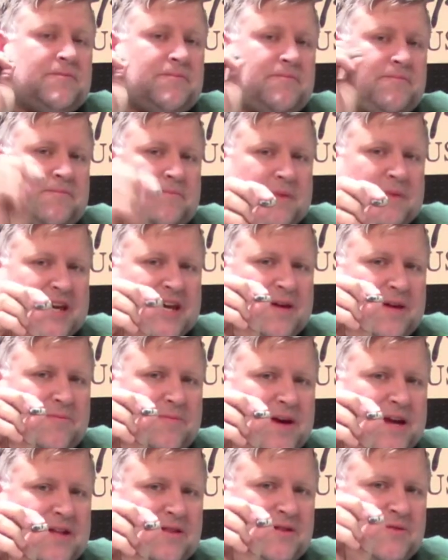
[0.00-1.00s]
kit
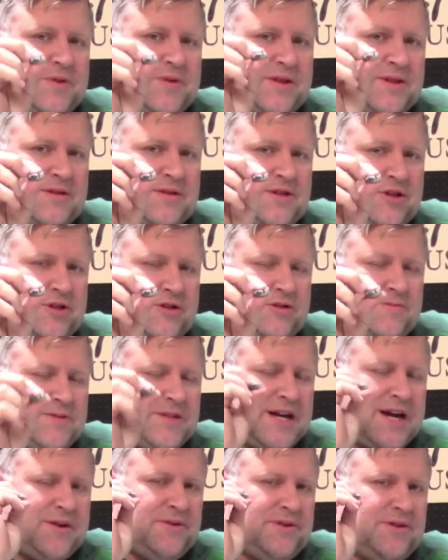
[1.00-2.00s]
pens with tubes.
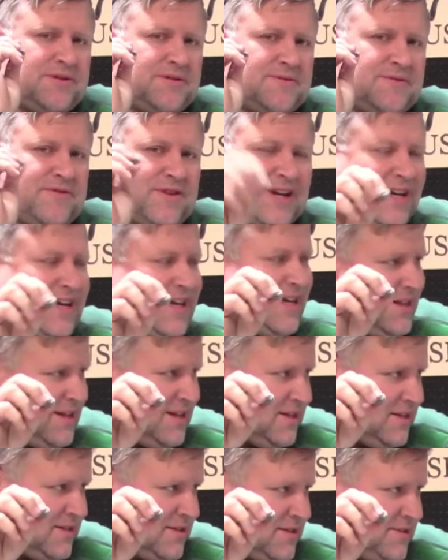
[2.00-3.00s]
I would use them for
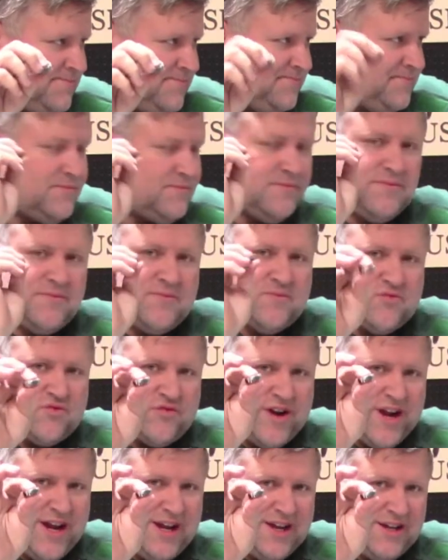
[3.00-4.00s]
kitless,
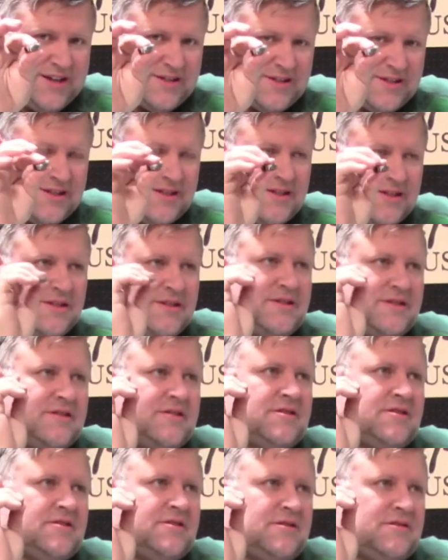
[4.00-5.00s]
rings,
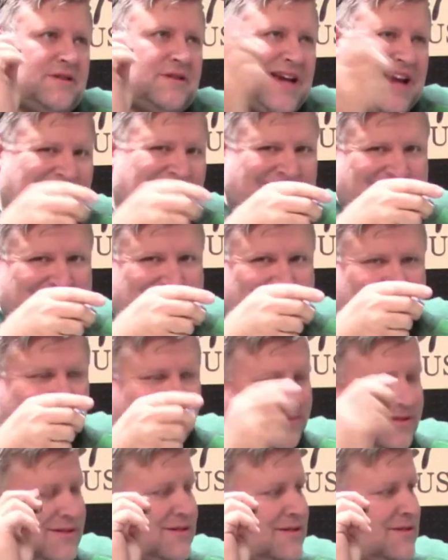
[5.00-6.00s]

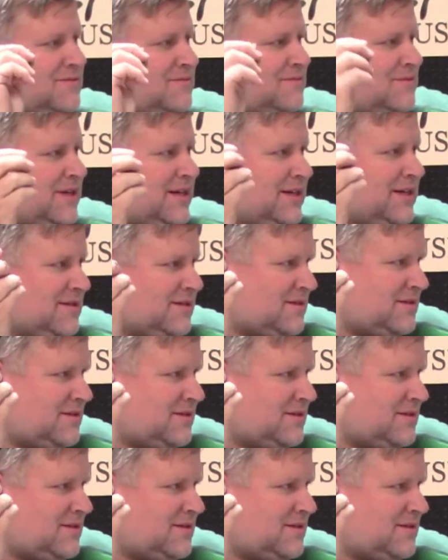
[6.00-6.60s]
handles, what else?